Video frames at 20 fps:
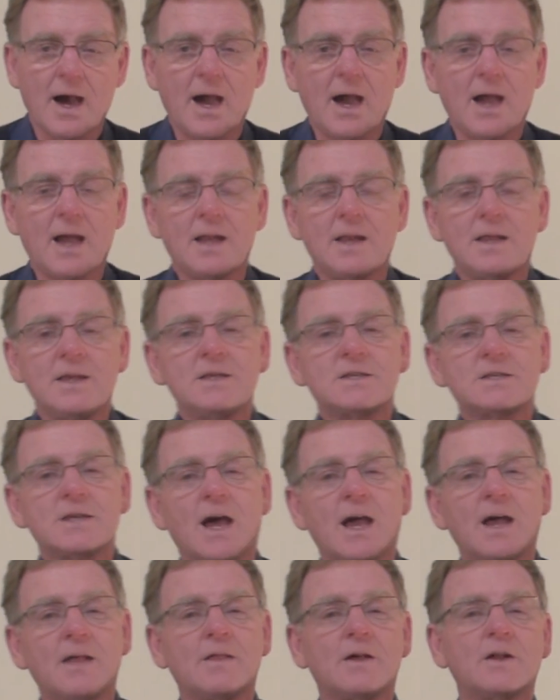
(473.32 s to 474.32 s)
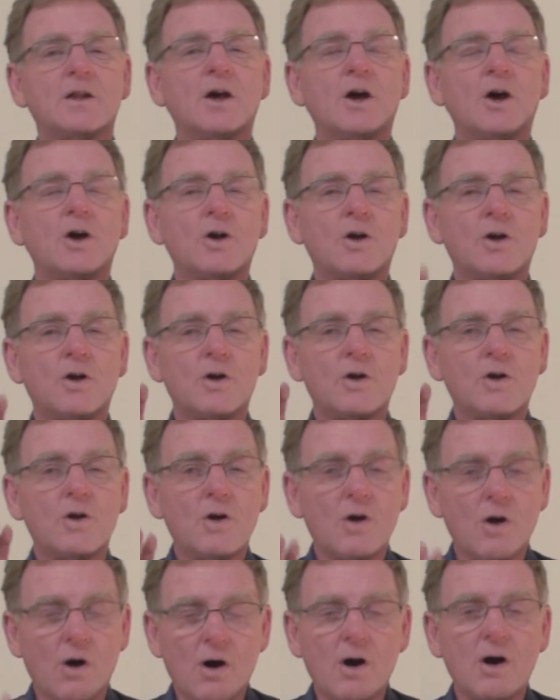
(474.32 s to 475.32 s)
And he's saying that
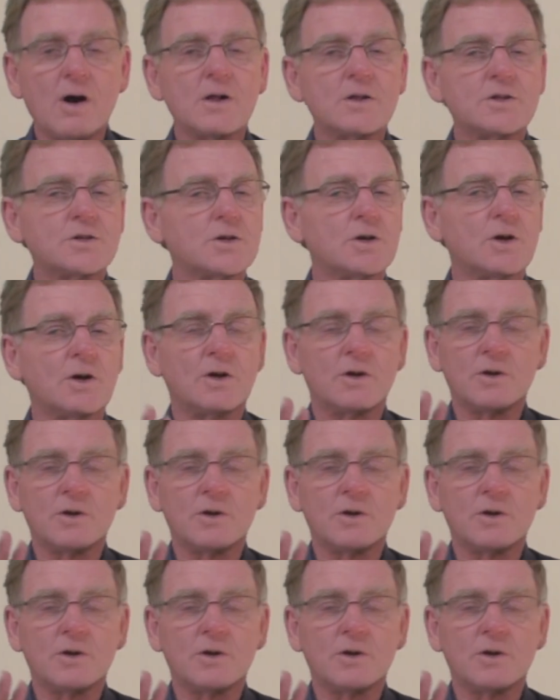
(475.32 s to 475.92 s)
God's